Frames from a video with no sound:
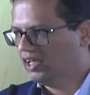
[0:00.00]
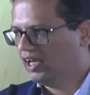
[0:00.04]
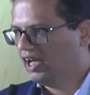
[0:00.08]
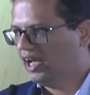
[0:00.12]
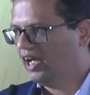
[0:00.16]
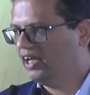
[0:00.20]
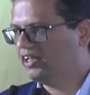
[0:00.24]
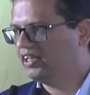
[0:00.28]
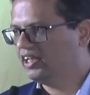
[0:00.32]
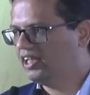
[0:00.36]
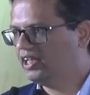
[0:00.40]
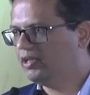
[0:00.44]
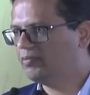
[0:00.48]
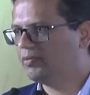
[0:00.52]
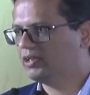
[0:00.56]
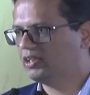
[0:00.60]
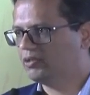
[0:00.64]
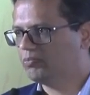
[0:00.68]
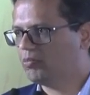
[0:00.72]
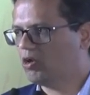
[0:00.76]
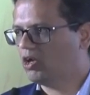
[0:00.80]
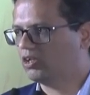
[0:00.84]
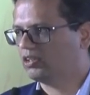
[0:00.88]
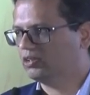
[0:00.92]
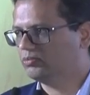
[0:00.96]
and redeem at the
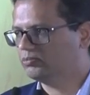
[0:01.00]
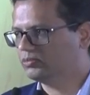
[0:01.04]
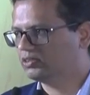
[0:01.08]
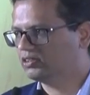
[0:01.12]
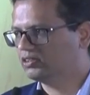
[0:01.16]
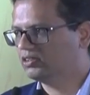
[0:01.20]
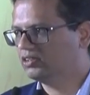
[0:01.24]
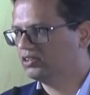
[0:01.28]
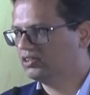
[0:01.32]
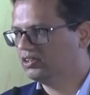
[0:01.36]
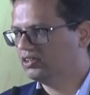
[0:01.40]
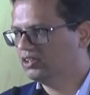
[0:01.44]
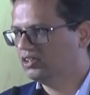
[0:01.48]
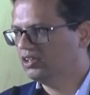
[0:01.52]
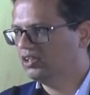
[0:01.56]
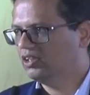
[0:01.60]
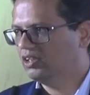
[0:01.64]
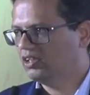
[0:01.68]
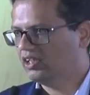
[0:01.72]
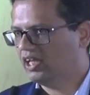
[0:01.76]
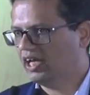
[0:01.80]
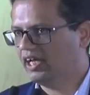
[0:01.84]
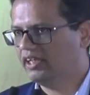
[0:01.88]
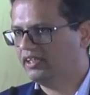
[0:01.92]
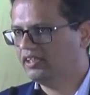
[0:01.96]
bottoms,
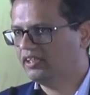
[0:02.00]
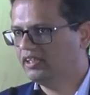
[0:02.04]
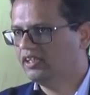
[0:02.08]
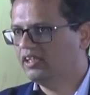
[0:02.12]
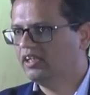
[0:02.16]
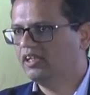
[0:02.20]
right?